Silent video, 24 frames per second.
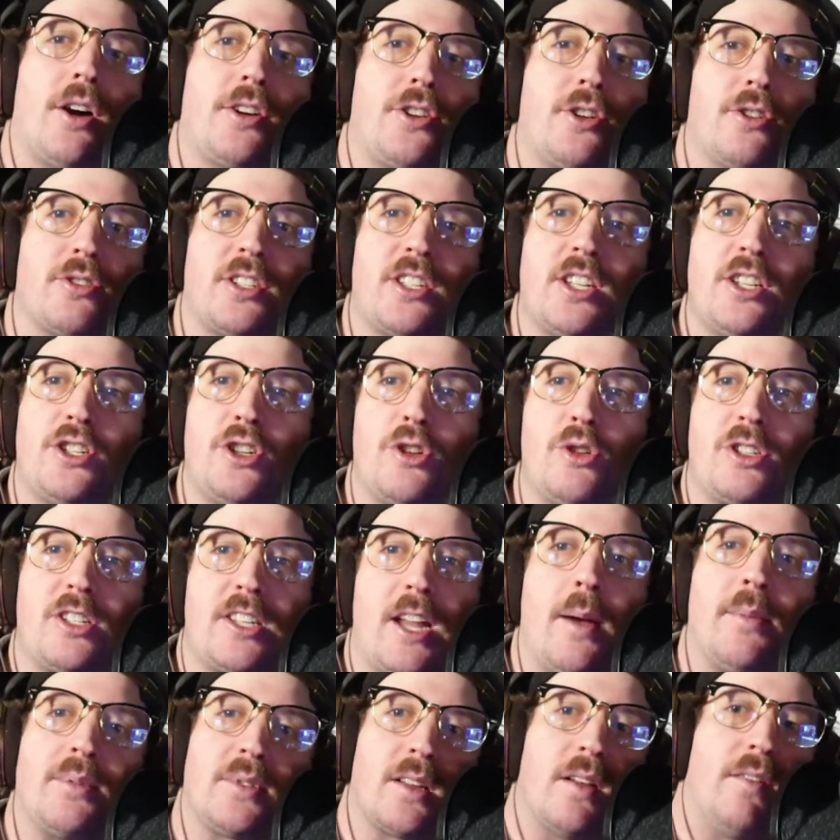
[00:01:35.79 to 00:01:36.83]
You'll see 2
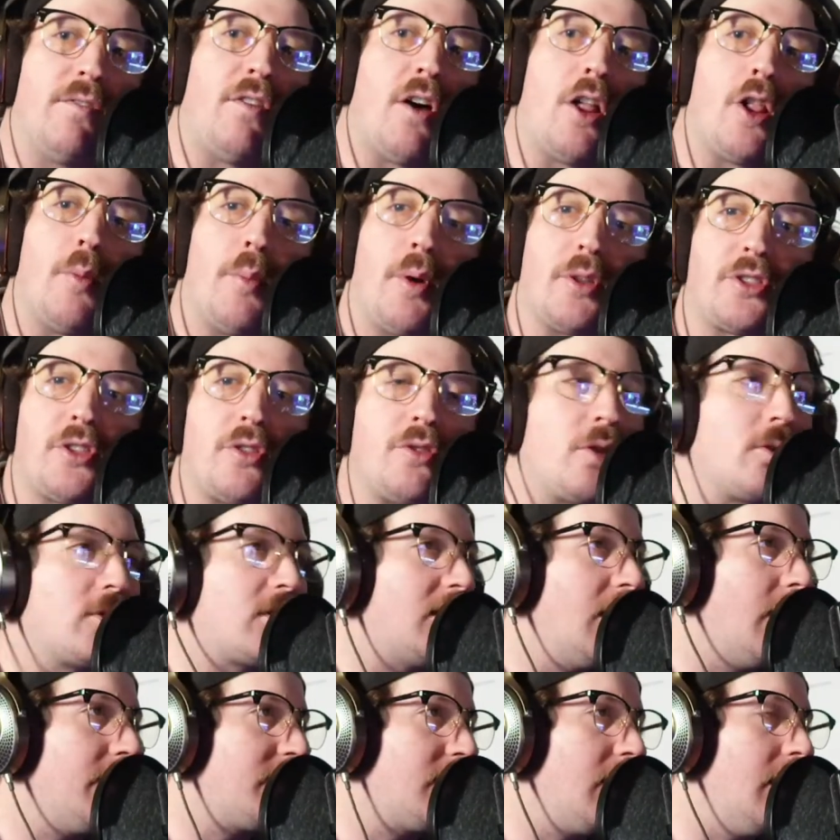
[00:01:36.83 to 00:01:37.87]
steps. Follow both of those
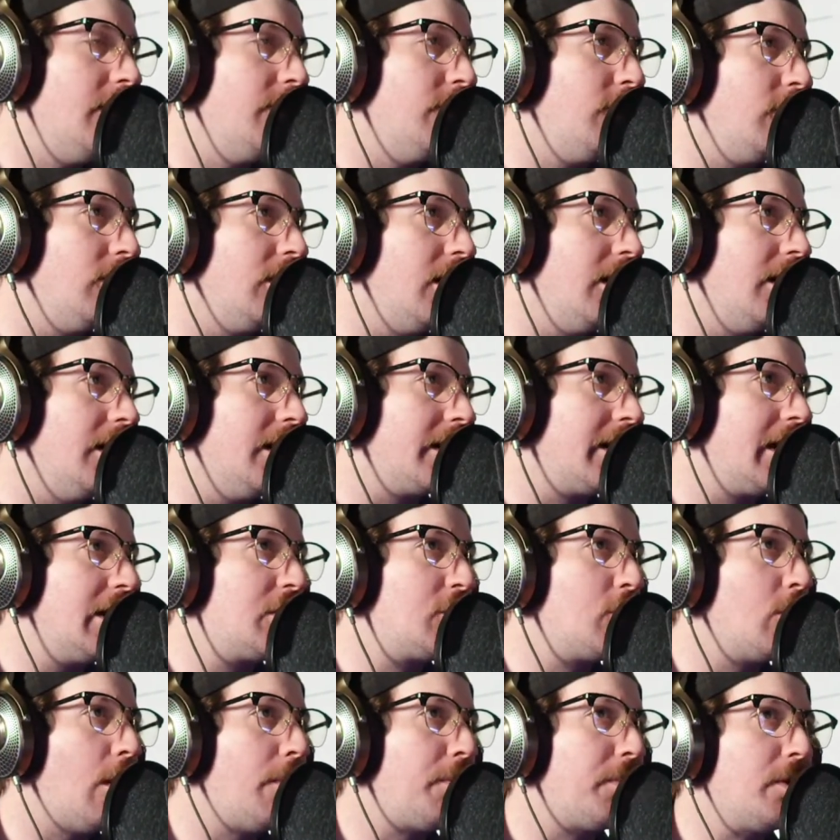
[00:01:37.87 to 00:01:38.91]
steps, and we'll get
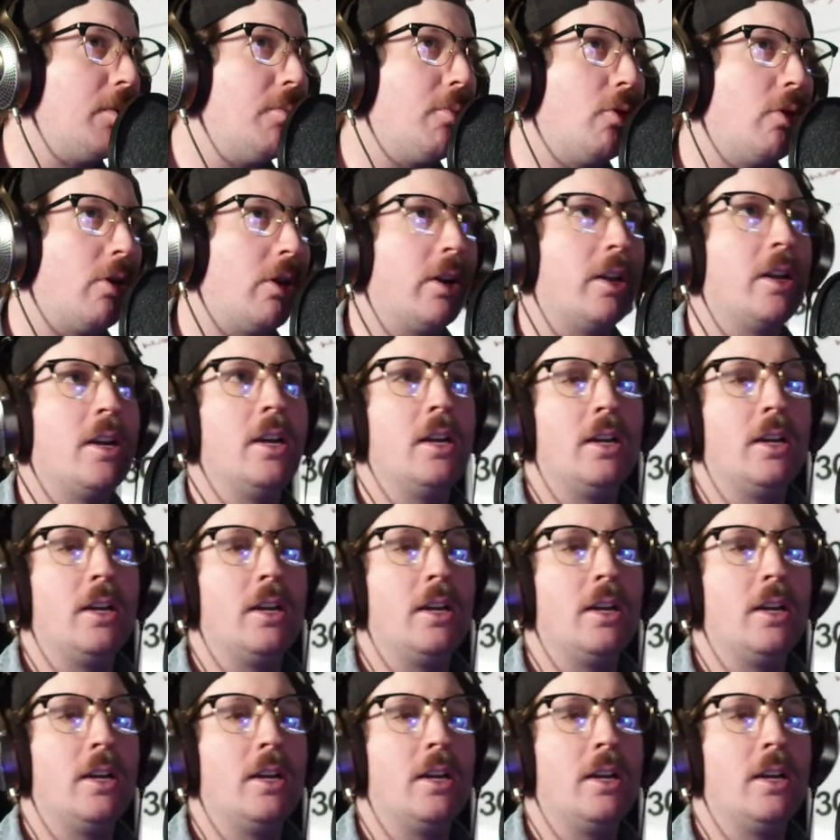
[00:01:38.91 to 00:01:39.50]
you up on the board.